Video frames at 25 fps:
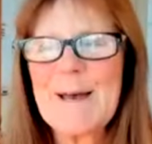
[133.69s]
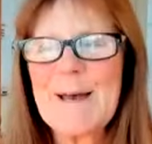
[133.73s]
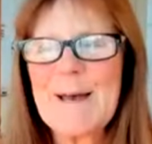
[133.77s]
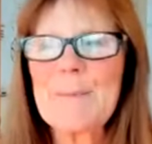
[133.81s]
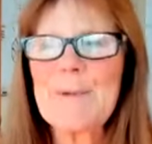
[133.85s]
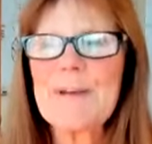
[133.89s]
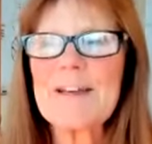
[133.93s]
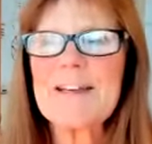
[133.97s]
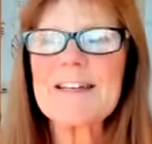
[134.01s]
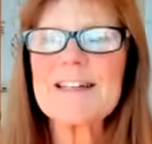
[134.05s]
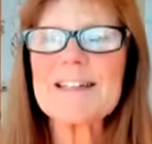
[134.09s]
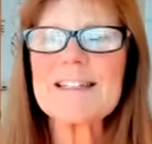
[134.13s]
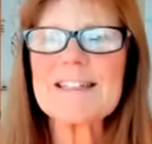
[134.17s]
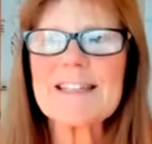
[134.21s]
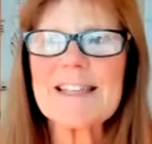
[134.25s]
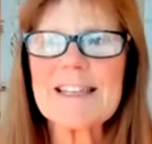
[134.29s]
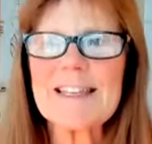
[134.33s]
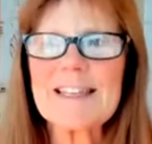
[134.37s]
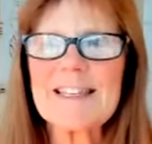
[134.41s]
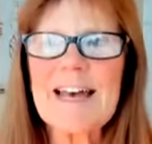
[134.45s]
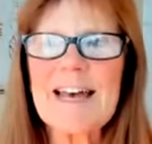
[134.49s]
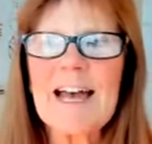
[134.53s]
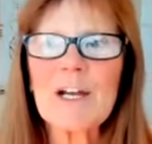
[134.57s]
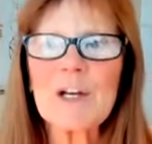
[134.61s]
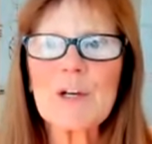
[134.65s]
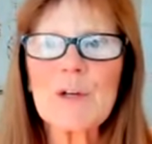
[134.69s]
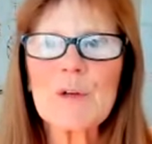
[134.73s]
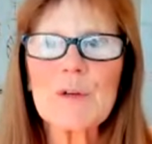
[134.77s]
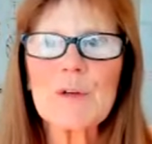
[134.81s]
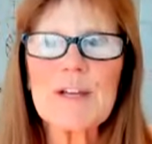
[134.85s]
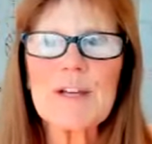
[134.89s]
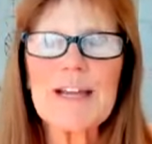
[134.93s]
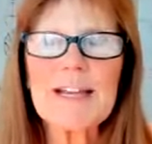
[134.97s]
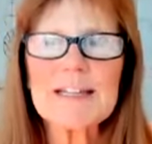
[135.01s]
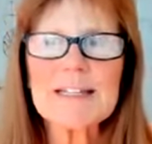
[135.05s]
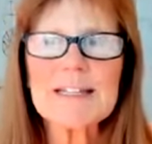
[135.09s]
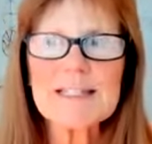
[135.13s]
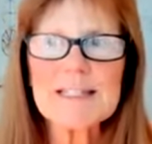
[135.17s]
because then that
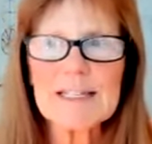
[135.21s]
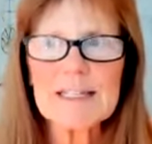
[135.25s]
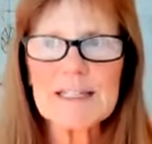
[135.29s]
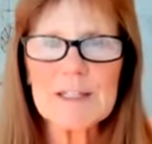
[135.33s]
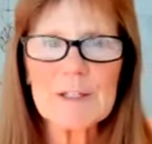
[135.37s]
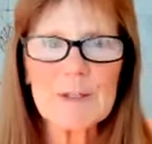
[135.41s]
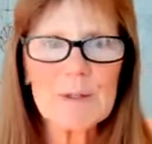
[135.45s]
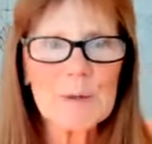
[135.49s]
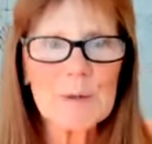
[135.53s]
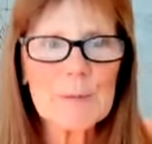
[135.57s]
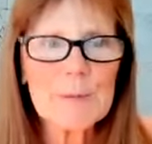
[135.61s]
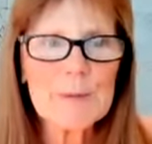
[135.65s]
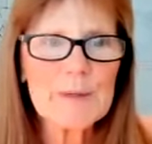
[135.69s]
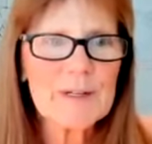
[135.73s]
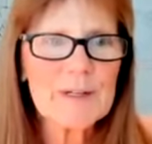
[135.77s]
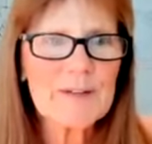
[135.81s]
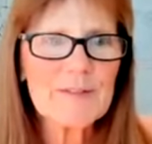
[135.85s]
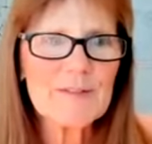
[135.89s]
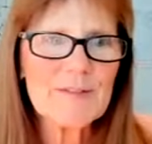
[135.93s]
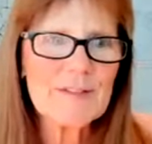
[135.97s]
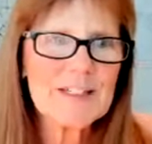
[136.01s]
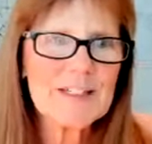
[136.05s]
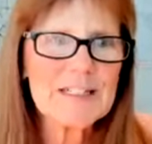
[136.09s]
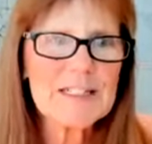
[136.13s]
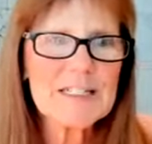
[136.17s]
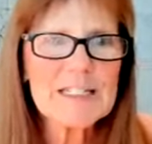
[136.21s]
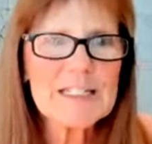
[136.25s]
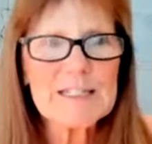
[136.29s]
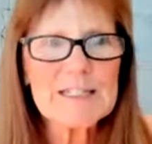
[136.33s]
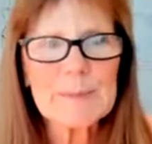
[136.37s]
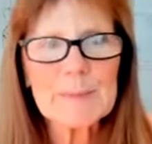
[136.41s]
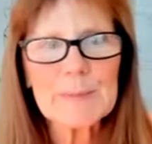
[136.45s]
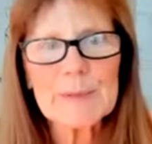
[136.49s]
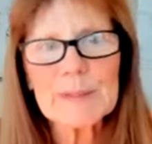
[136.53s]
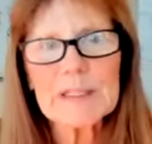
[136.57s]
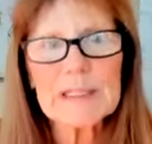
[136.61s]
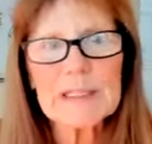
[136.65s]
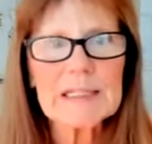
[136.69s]
creates a little bit of
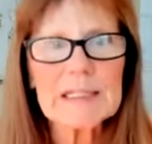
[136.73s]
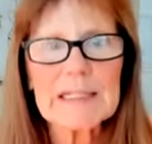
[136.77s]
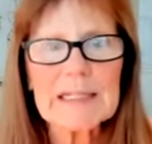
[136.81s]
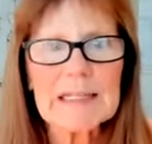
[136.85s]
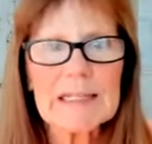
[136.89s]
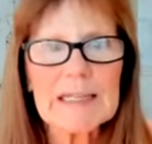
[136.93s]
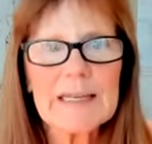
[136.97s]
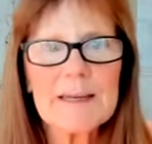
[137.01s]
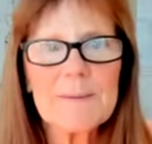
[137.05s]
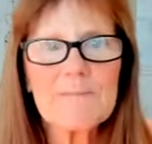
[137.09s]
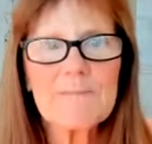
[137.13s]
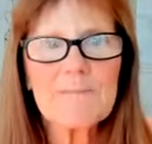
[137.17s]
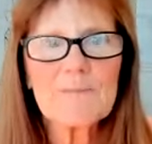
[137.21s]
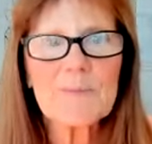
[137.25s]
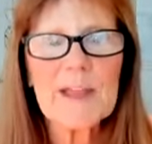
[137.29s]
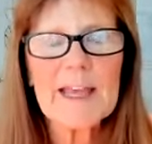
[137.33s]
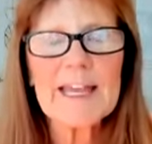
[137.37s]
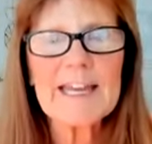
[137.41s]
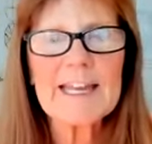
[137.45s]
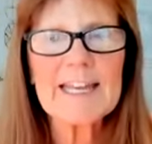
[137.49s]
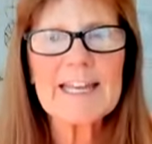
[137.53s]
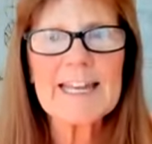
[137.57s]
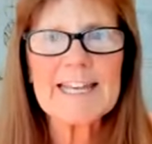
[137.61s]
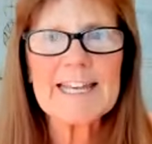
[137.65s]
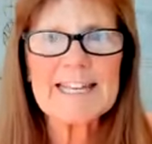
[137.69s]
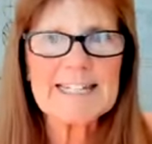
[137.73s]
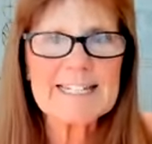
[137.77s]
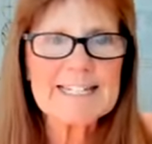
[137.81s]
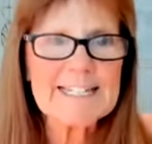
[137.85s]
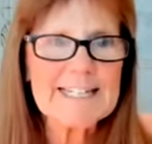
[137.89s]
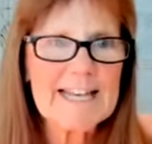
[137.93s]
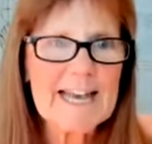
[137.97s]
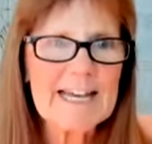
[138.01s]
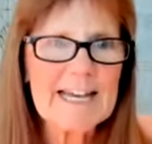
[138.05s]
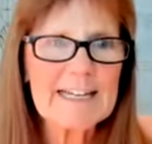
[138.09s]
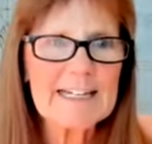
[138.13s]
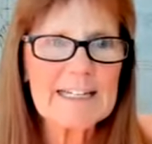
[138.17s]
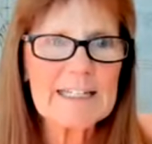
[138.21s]
instability and
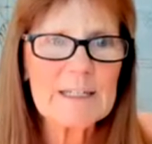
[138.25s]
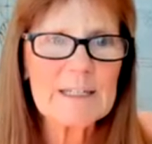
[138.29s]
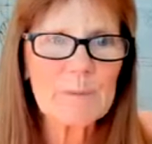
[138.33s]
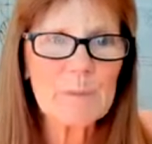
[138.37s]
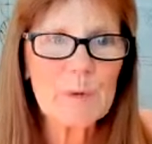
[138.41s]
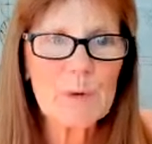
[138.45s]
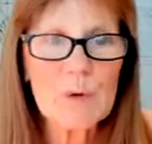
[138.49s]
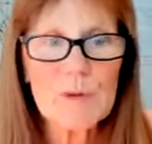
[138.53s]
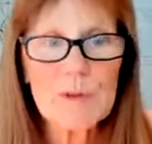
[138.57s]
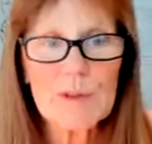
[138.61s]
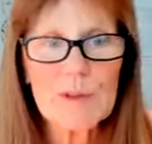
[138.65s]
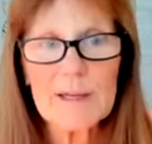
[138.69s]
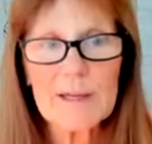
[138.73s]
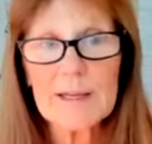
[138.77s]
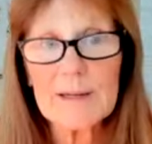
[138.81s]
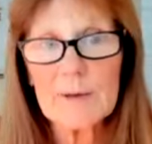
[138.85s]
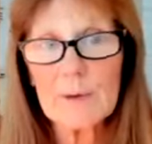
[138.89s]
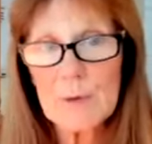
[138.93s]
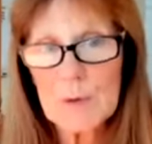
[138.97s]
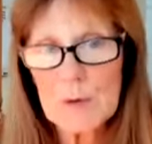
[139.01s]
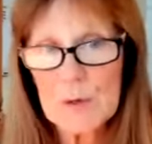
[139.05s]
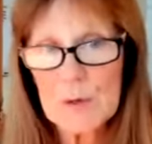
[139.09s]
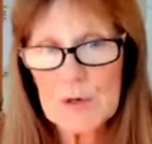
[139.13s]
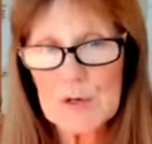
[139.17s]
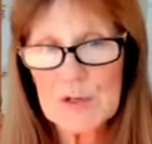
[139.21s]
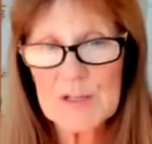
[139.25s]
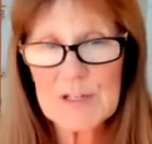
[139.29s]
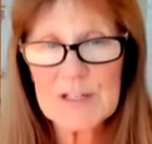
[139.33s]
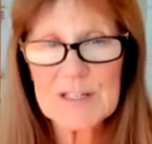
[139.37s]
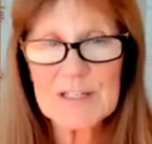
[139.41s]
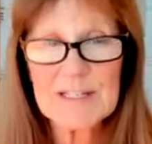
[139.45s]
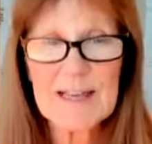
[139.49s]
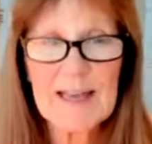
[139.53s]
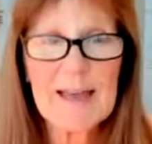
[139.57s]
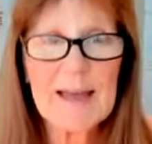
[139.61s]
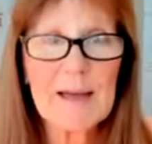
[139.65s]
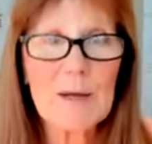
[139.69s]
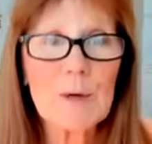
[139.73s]
anxiety, both in horses
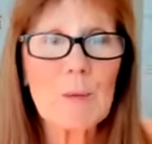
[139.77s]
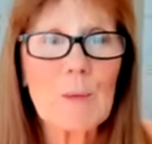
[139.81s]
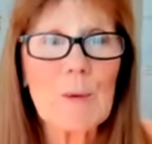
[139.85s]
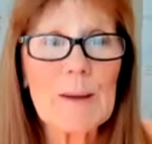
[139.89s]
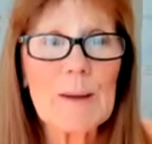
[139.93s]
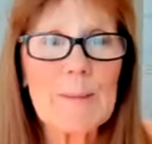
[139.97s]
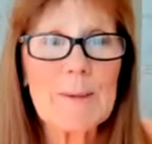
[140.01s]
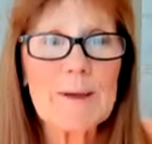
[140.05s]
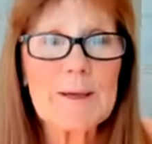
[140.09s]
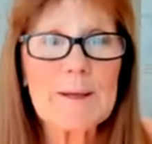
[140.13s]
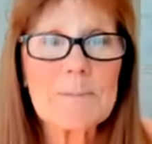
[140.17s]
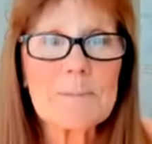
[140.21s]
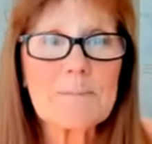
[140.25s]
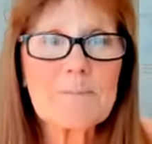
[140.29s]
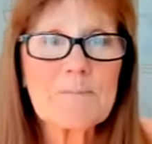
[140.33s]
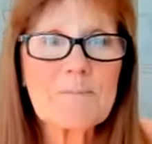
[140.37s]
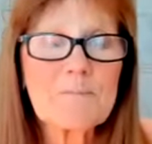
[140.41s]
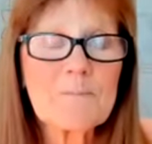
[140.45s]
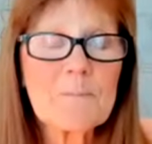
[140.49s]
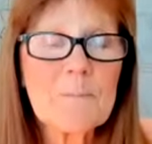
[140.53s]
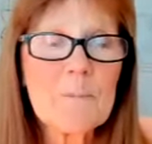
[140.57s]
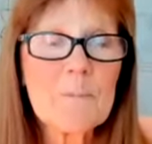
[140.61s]
and women.